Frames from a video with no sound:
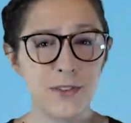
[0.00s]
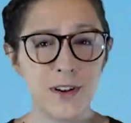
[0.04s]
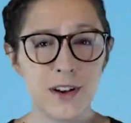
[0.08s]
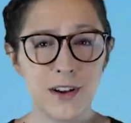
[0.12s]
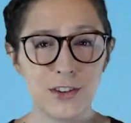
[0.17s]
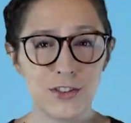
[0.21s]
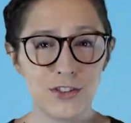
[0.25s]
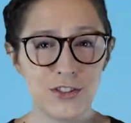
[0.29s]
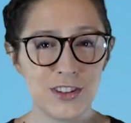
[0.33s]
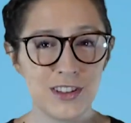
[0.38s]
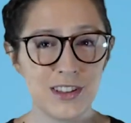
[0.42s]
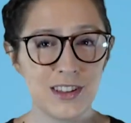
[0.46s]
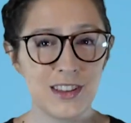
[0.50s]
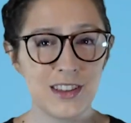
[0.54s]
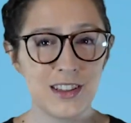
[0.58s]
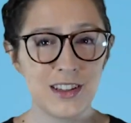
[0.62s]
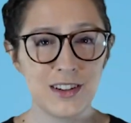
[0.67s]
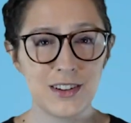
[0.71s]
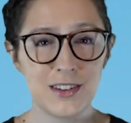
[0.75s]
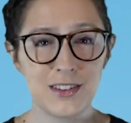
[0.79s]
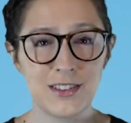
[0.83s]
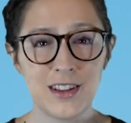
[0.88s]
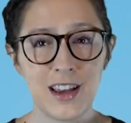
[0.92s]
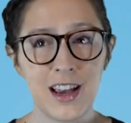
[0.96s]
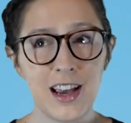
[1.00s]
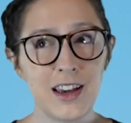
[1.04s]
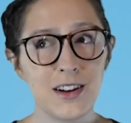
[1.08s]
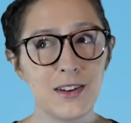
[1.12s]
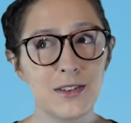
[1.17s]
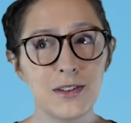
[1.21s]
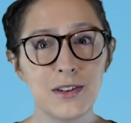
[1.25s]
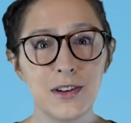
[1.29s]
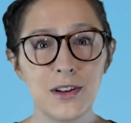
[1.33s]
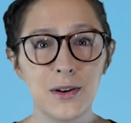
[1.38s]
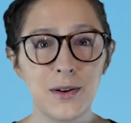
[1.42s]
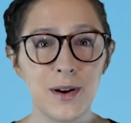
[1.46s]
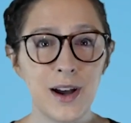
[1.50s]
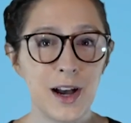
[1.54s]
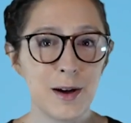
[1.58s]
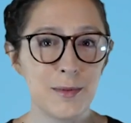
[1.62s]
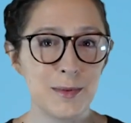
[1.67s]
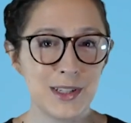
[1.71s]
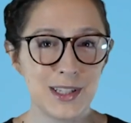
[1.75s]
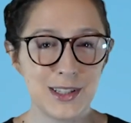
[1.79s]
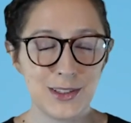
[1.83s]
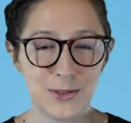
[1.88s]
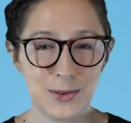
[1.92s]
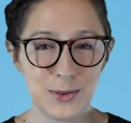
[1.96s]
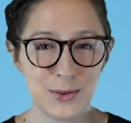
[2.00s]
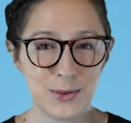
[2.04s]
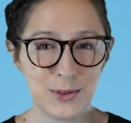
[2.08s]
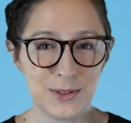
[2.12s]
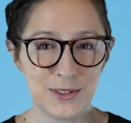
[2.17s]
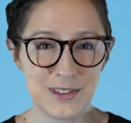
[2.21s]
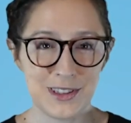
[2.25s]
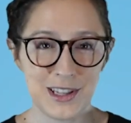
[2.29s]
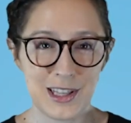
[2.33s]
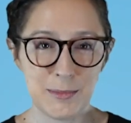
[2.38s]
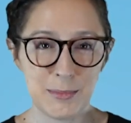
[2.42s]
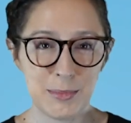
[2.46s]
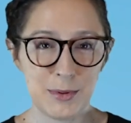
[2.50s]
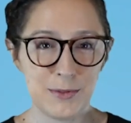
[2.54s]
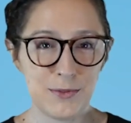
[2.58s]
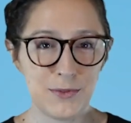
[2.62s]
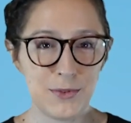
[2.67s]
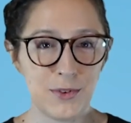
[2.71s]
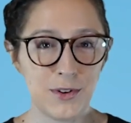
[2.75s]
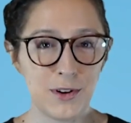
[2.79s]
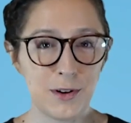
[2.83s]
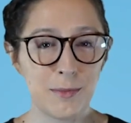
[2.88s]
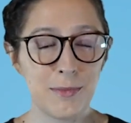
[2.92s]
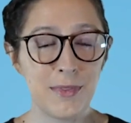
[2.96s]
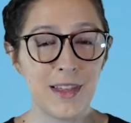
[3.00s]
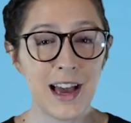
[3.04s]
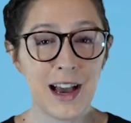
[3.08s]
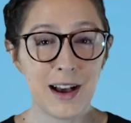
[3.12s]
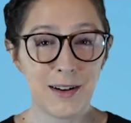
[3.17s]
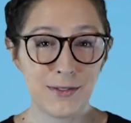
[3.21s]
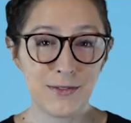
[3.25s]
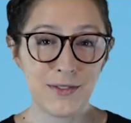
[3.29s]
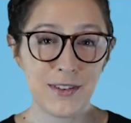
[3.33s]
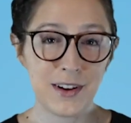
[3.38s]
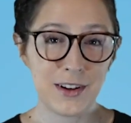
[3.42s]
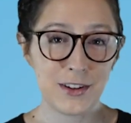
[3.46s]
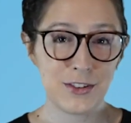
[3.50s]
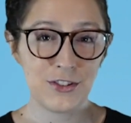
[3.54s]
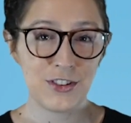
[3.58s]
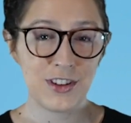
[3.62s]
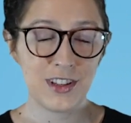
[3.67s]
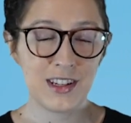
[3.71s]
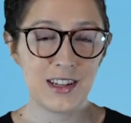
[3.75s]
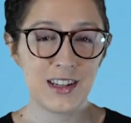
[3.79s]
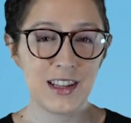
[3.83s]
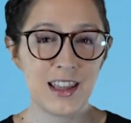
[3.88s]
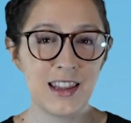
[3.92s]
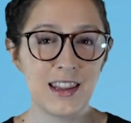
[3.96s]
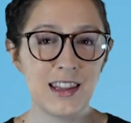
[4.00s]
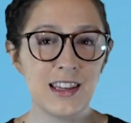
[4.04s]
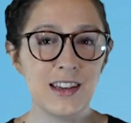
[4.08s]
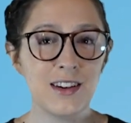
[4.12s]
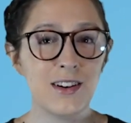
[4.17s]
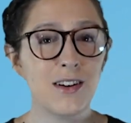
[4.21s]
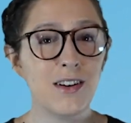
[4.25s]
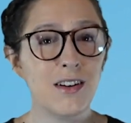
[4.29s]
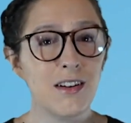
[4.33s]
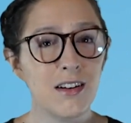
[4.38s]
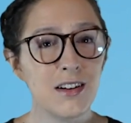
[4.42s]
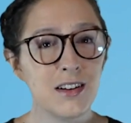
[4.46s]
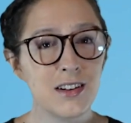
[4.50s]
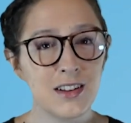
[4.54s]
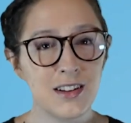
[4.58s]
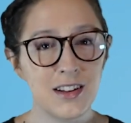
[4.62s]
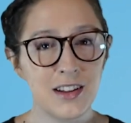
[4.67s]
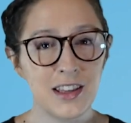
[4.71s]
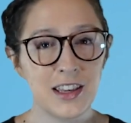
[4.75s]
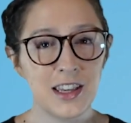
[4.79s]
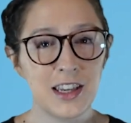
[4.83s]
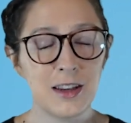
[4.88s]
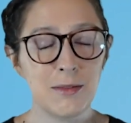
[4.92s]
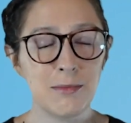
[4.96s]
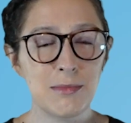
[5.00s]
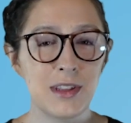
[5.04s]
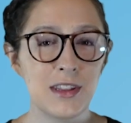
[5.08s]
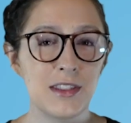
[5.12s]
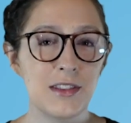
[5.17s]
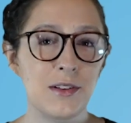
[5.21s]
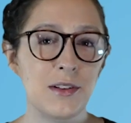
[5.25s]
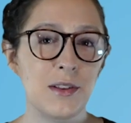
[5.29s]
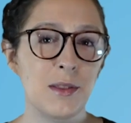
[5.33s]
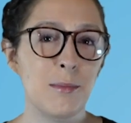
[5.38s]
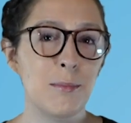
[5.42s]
function, there's I don't know how many tools that perform that function, and they all claim that they're